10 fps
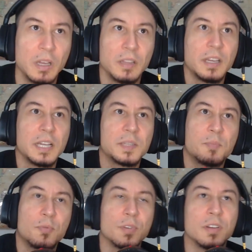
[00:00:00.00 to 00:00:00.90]
That's
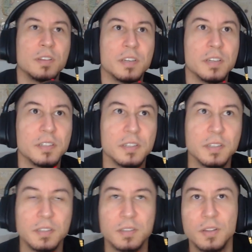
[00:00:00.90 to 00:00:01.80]
brilliant.
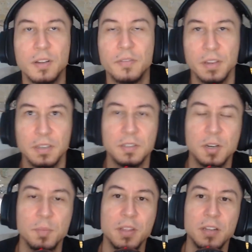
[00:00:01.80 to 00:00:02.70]
So then if they
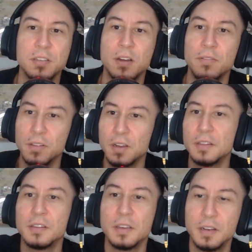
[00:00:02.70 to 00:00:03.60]
determine that it's offline, then they can